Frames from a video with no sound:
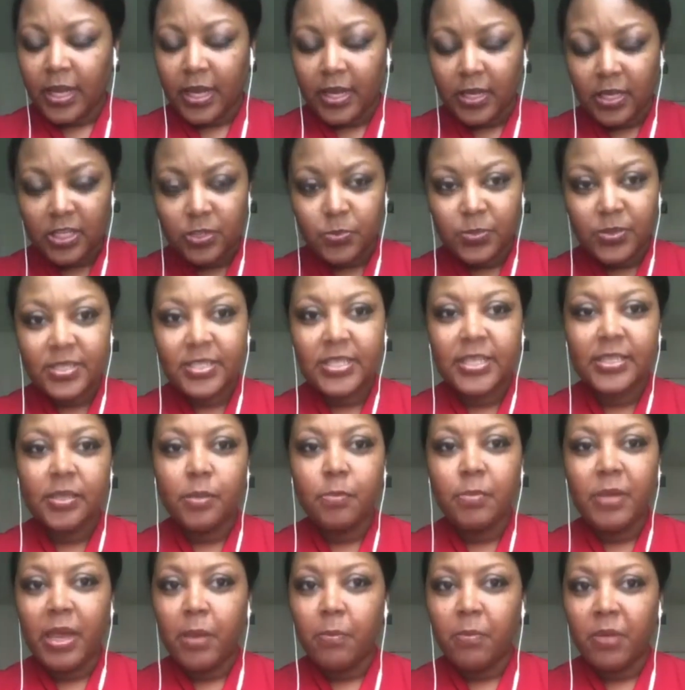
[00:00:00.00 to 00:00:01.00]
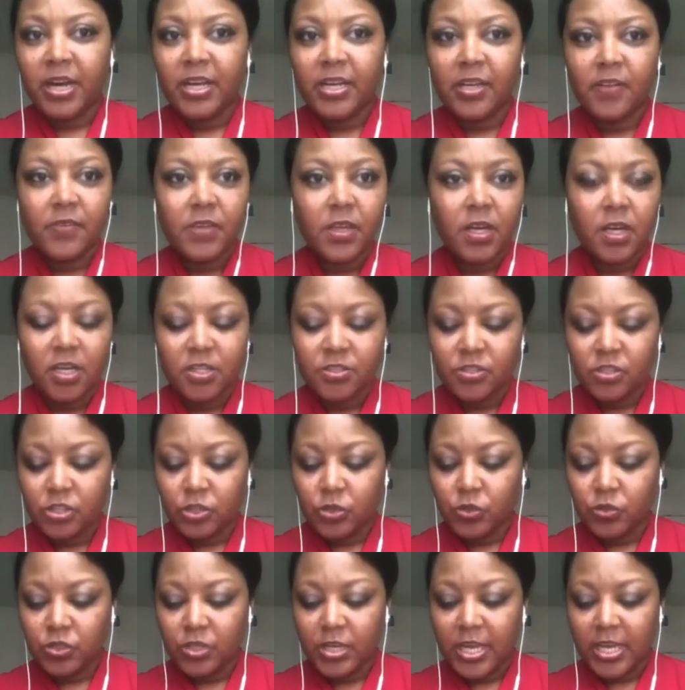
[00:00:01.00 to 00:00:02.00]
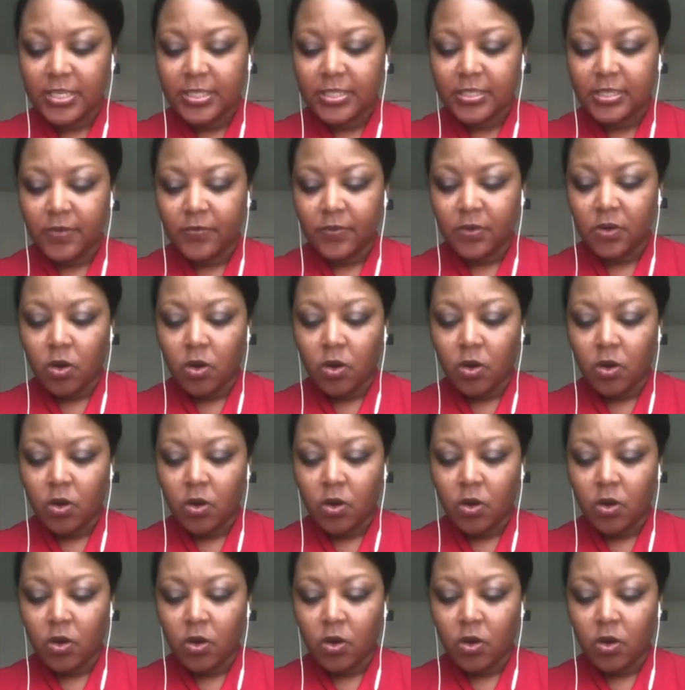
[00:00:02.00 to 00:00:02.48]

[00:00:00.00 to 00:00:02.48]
As we said, the main body of the Constitution has 7